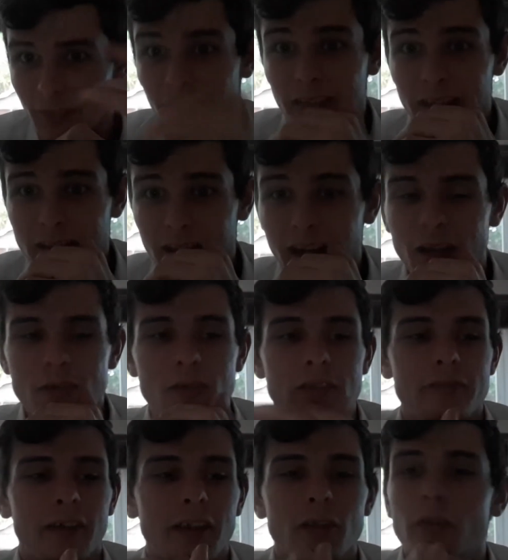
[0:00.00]
I say
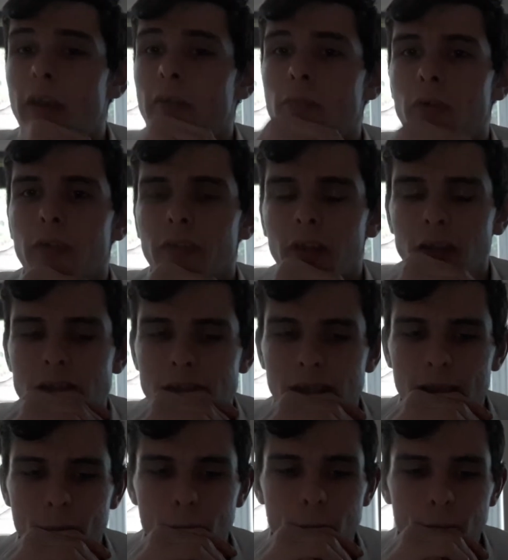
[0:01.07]
thank you to everyone that
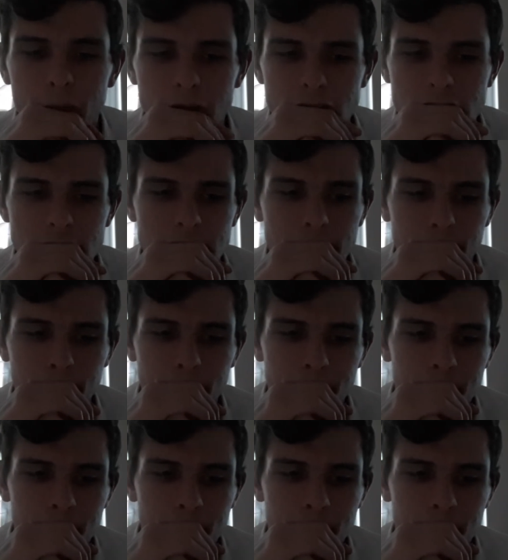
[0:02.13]
actually